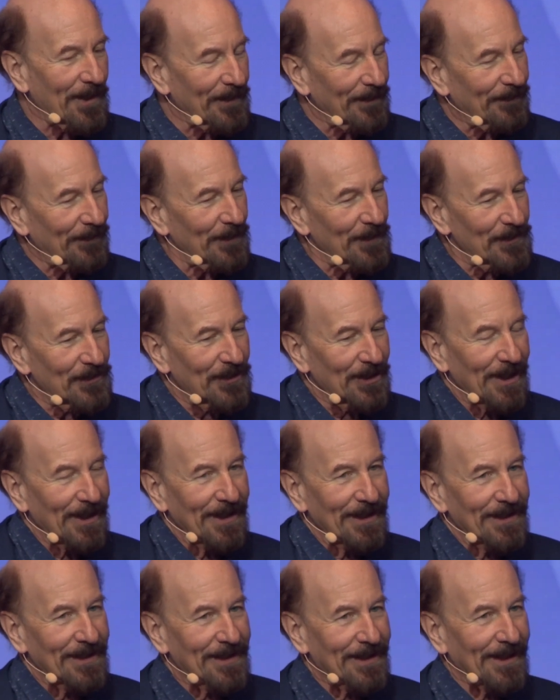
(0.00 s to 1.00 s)
of the first
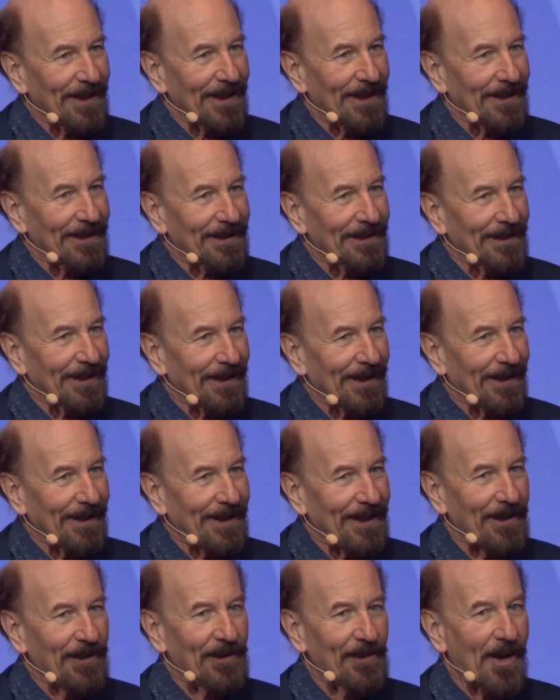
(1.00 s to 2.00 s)
things that uh,
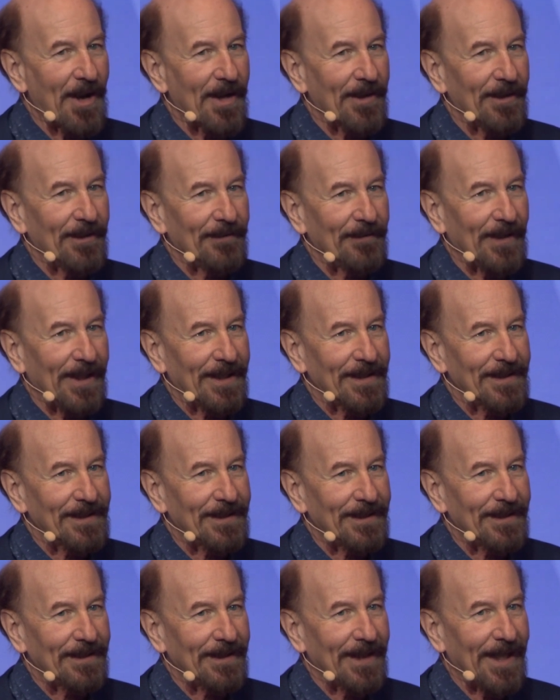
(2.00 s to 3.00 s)
he thought of
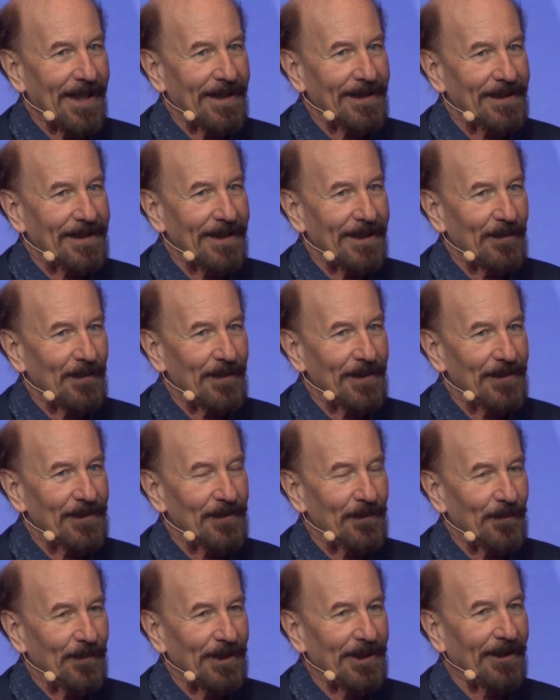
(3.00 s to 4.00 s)
as, as he
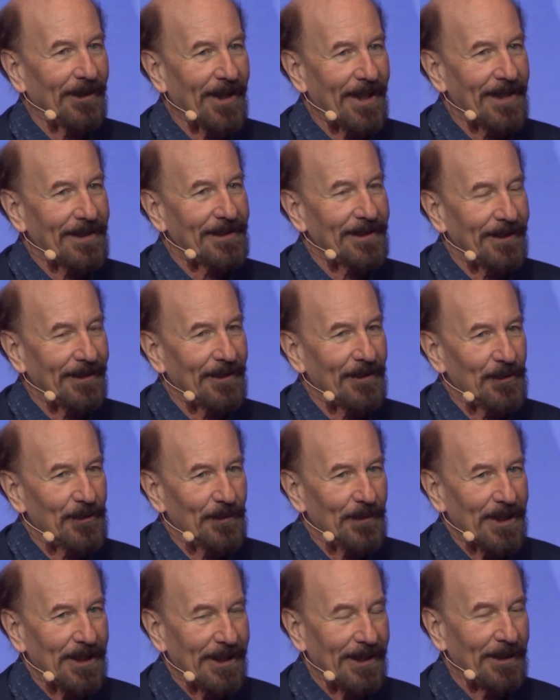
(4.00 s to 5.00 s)
was realizing the
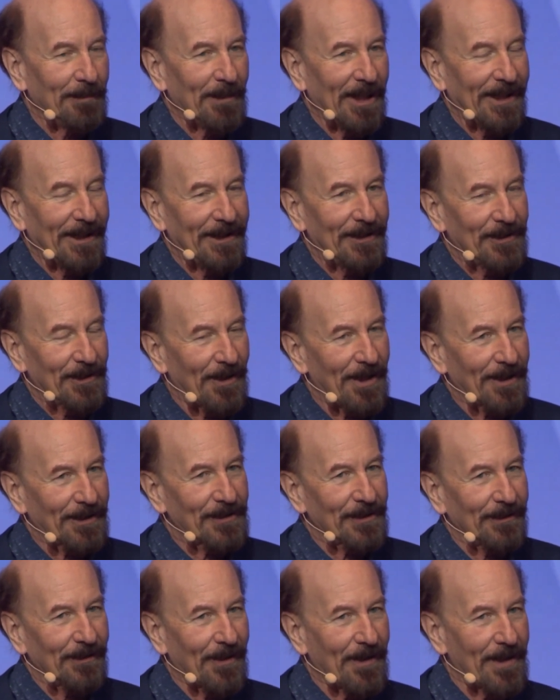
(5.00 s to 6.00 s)
dream, and he
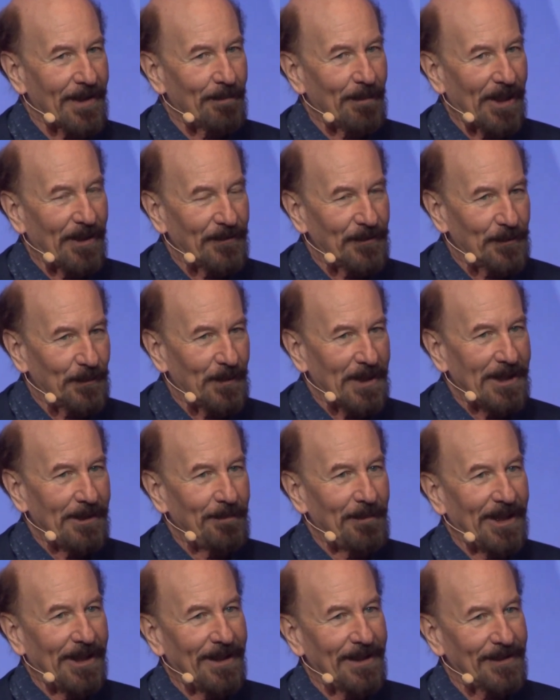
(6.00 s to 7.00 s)
talks a lot about
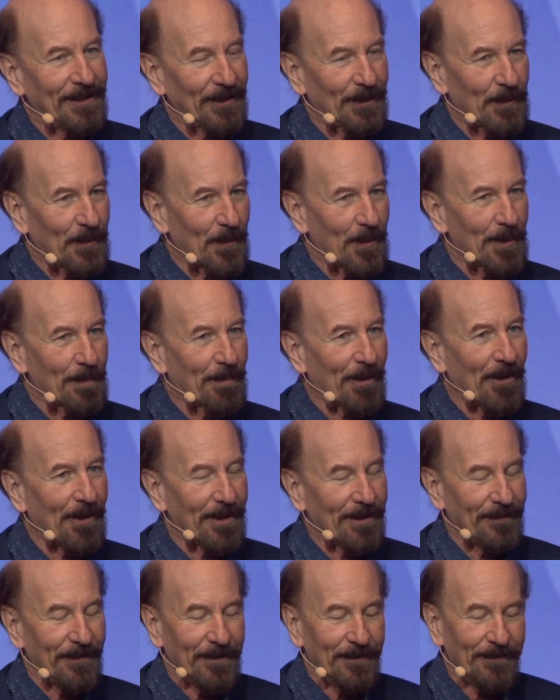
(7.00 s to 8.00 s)
dreaming as a core
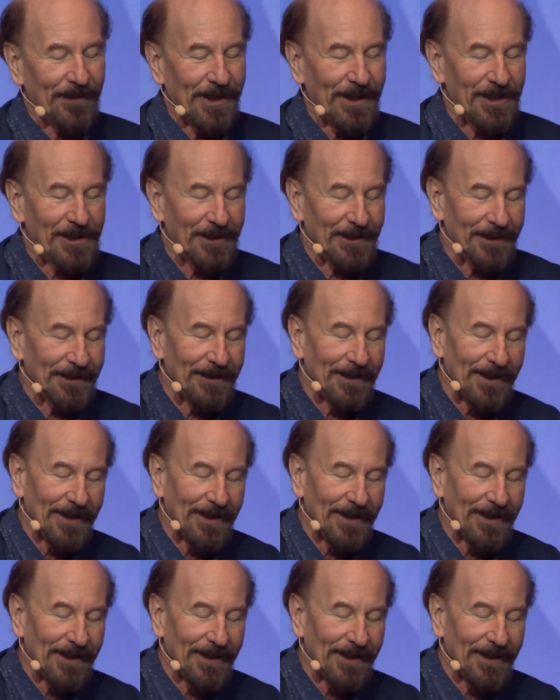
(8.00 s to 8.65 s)
part of innovation,